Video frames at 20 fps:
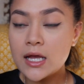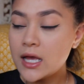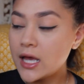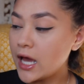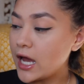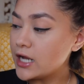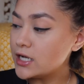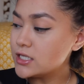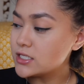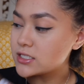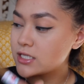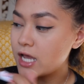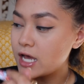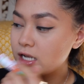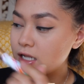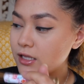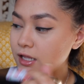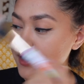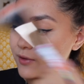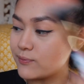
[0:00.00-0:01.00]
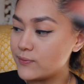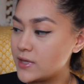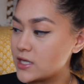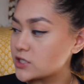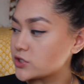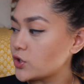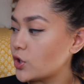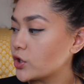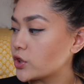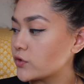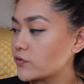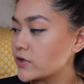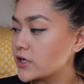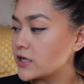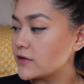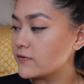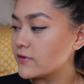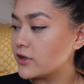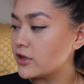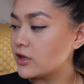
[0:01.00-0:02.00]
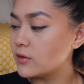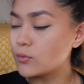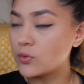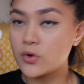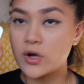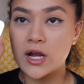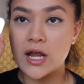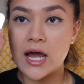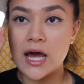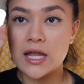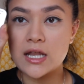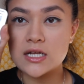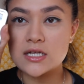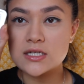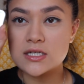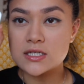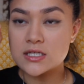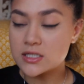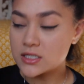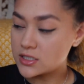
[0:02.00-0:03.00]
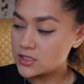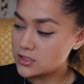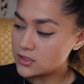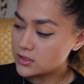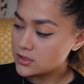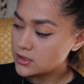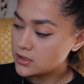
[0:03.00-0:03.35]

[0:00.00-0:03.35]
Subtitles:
I just kind of like mix all three of them, or I kind of just